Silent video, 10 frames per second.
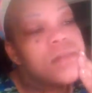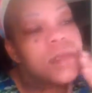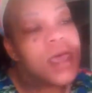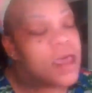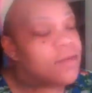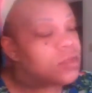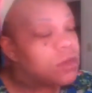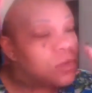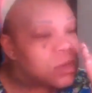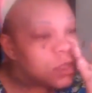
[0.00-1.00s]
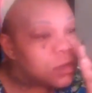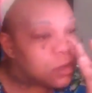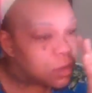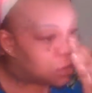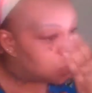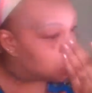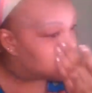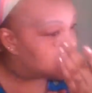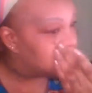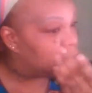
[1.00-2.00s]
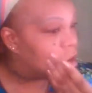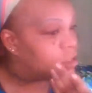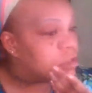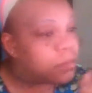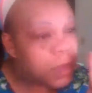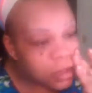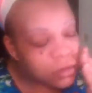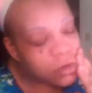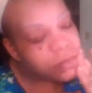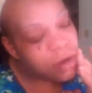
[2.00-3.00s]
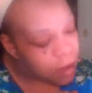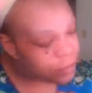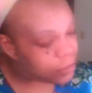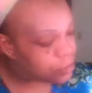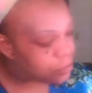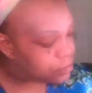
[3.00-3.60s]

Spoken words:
I haven't used it with any other base or primer.